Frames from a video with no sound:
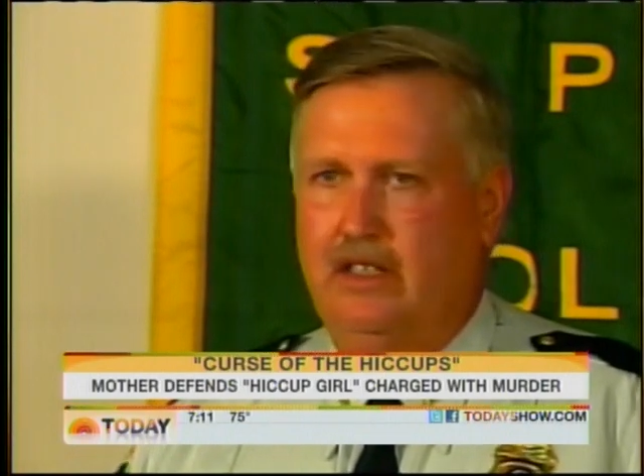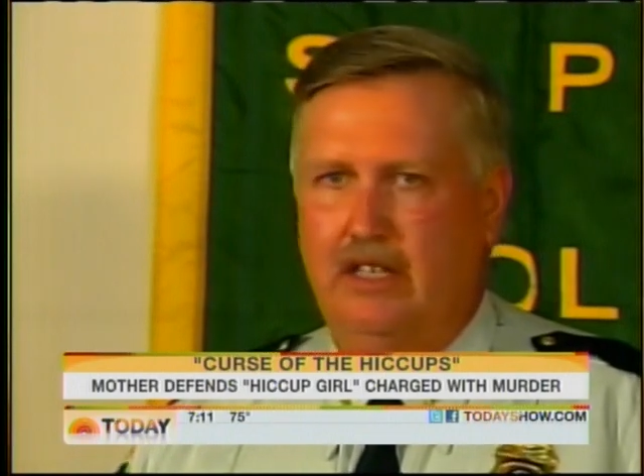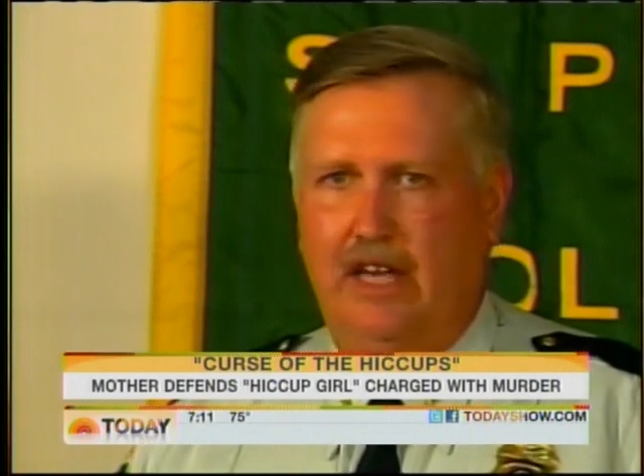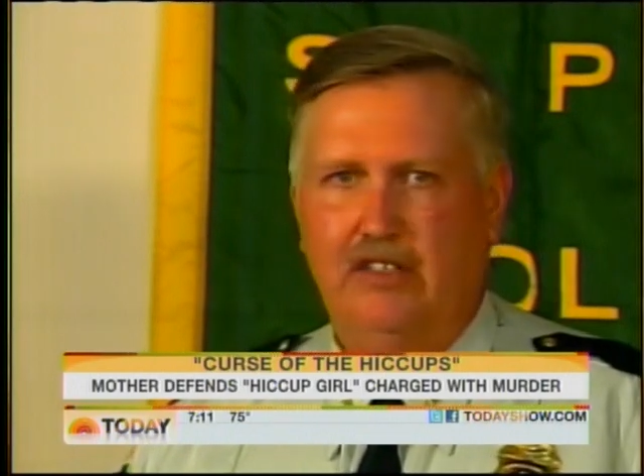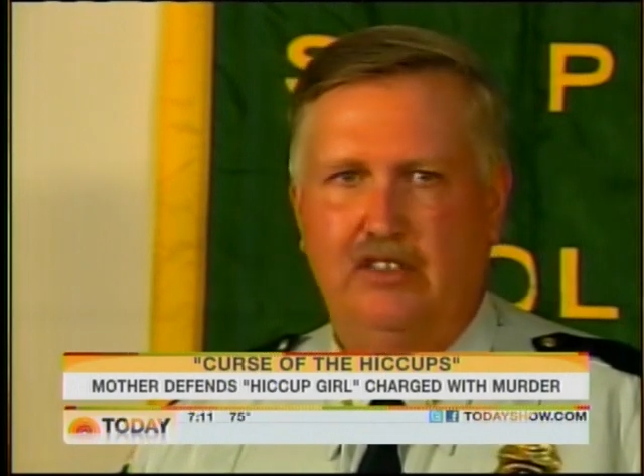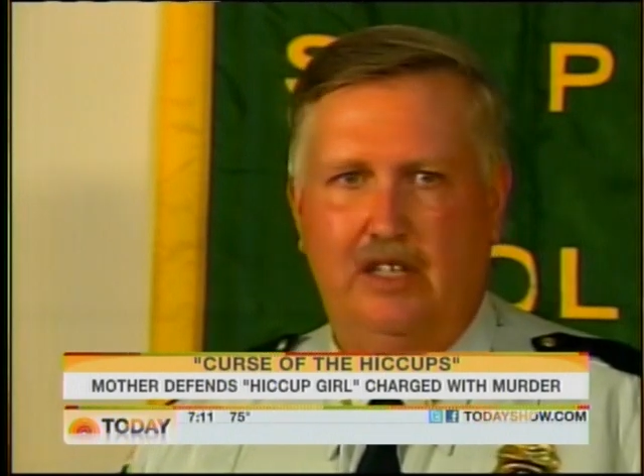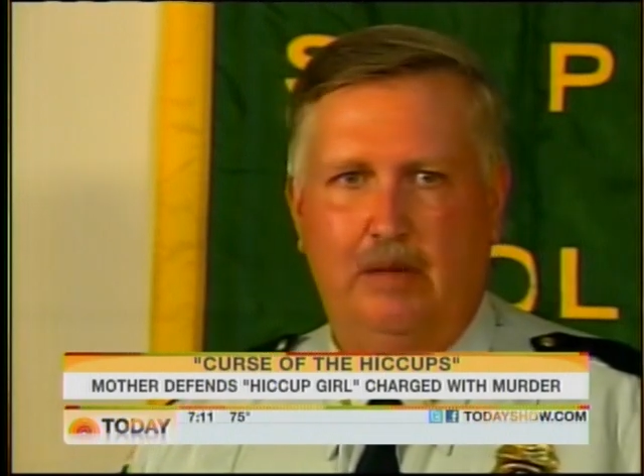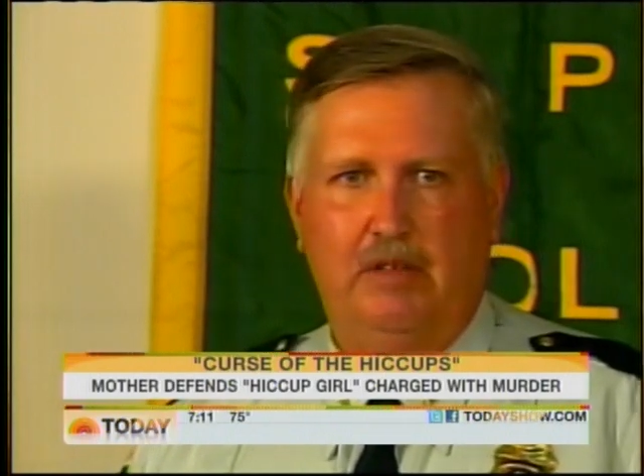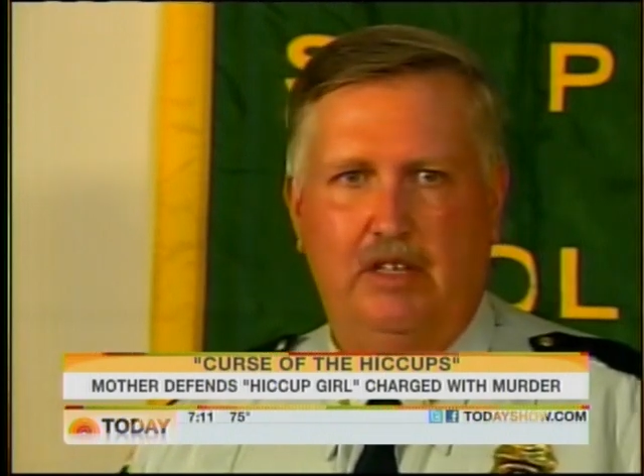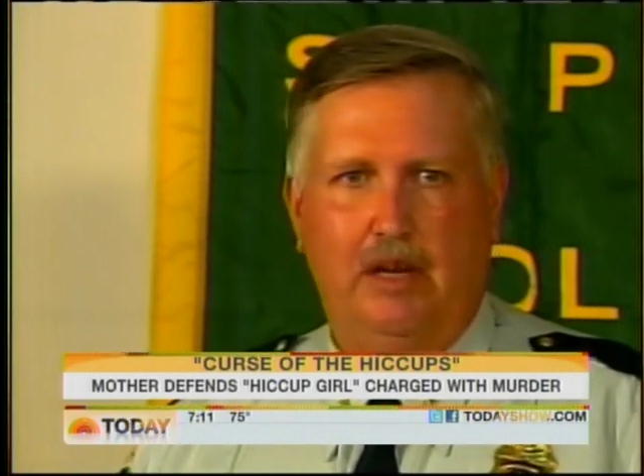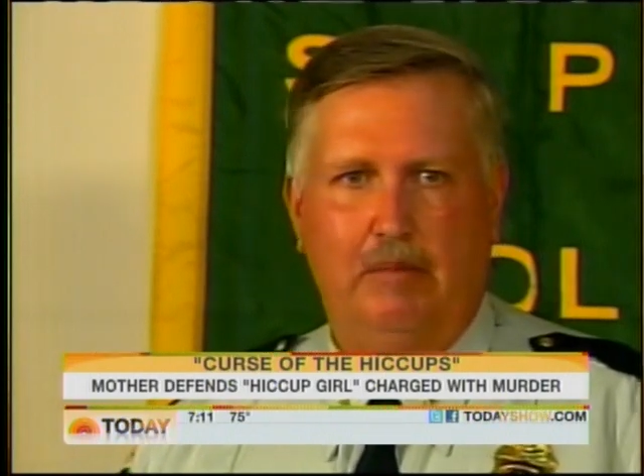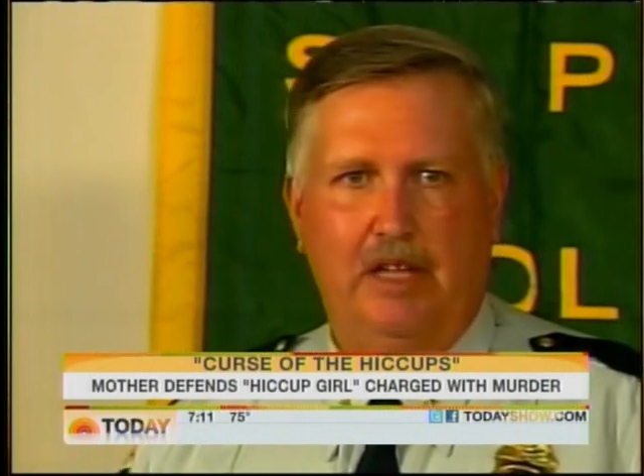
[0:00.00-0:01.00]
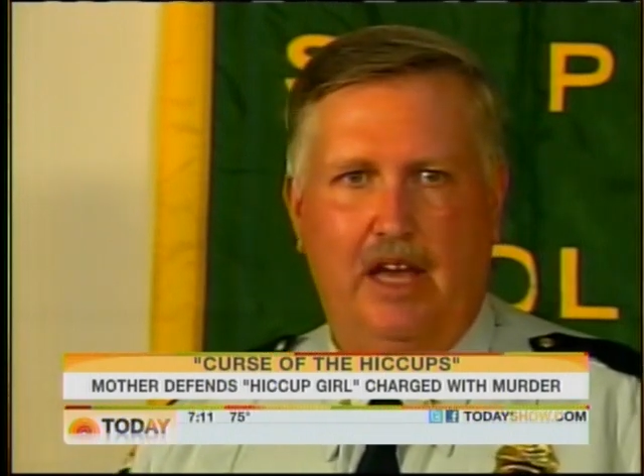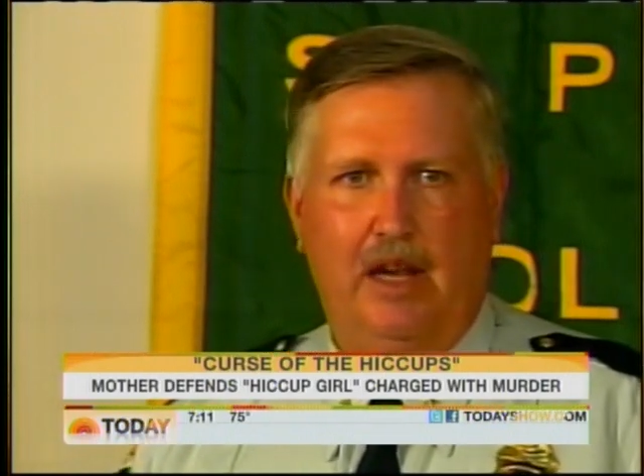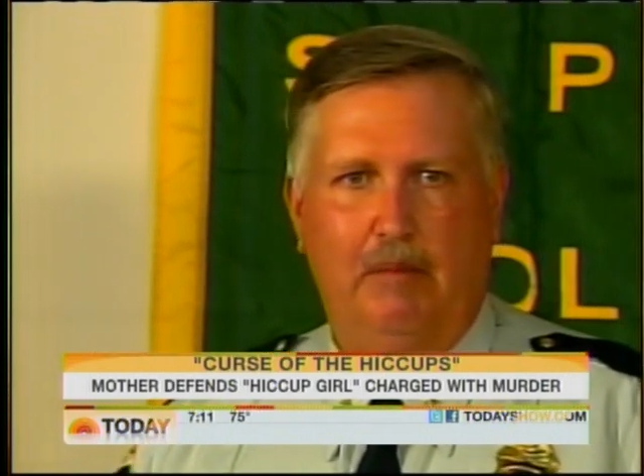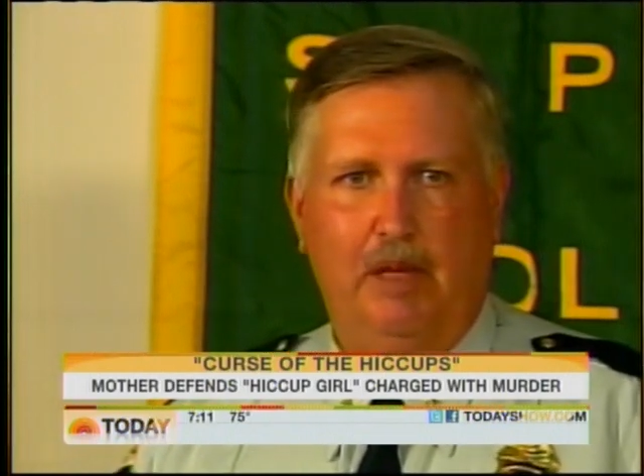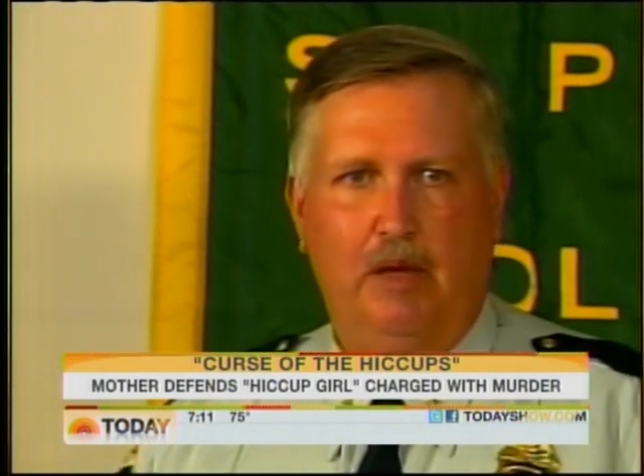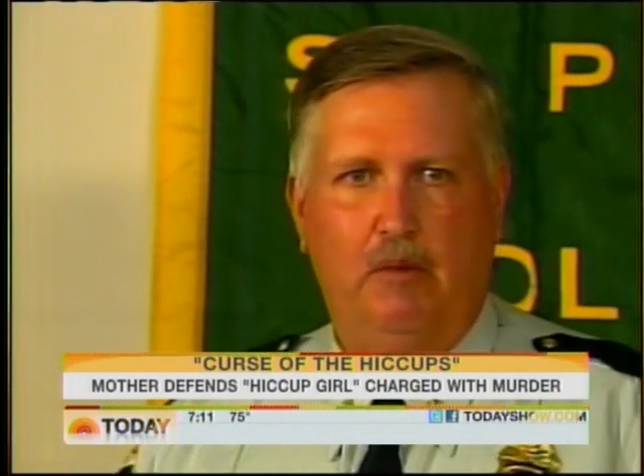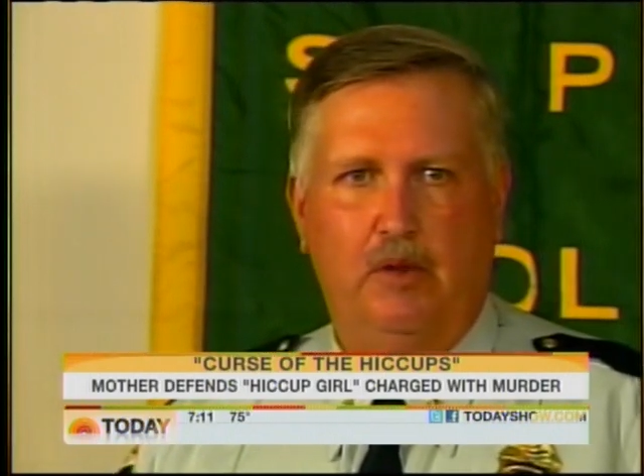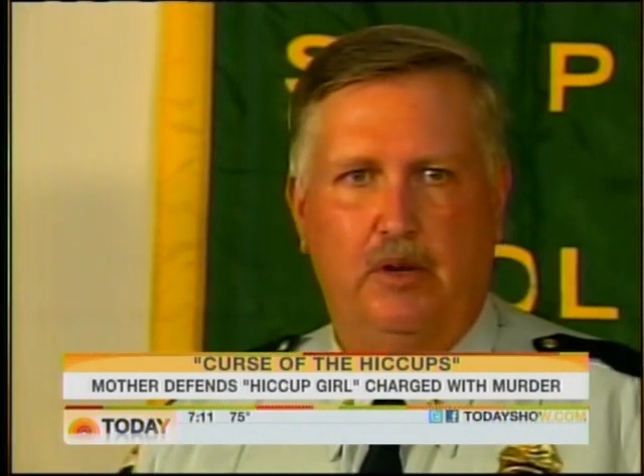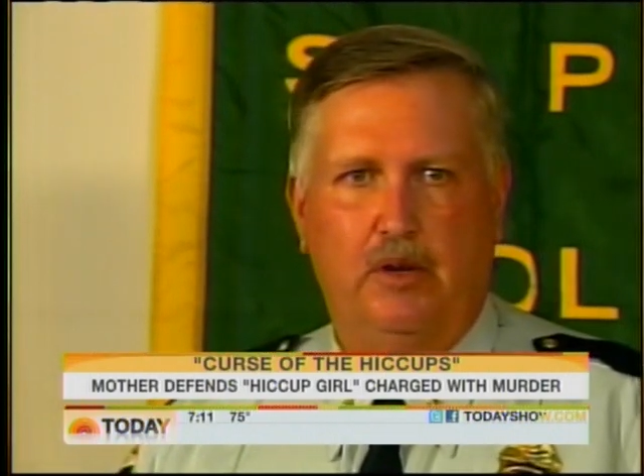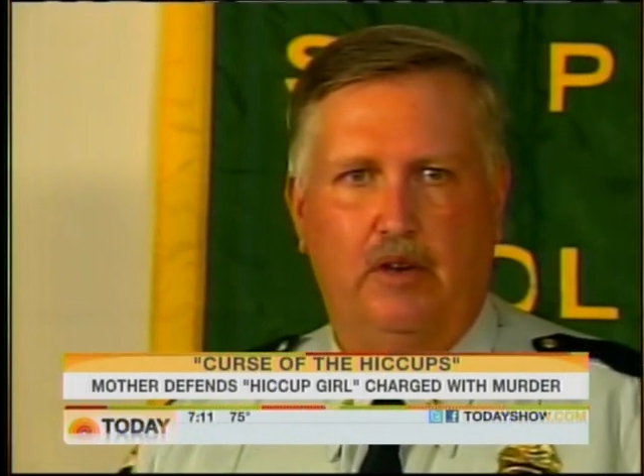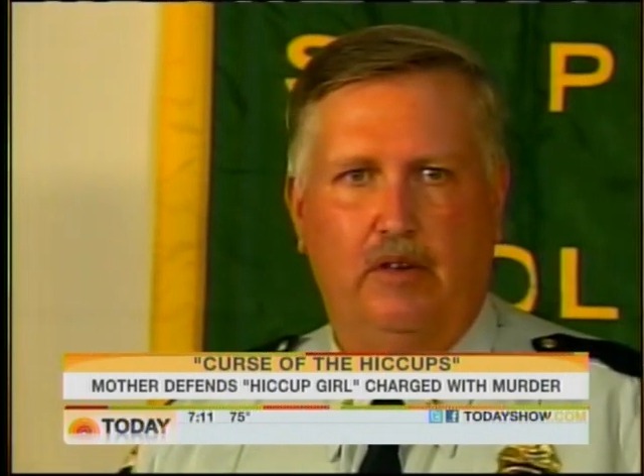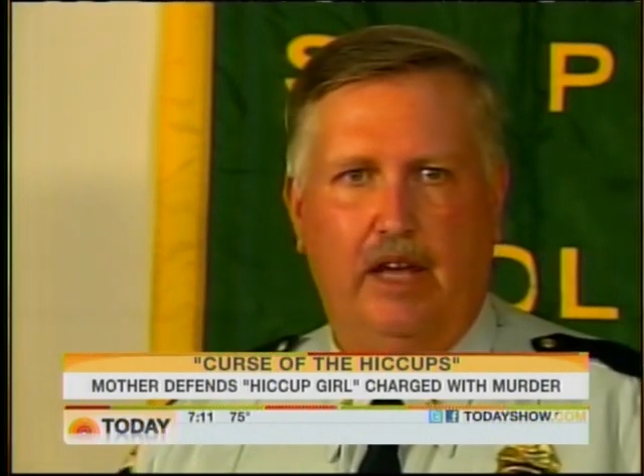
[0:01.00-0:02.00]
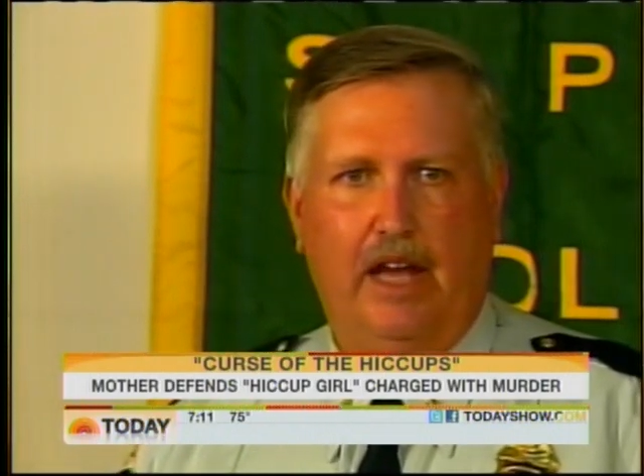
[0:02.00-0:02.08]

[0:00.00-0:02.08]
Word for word: enticed him to come down and meet with her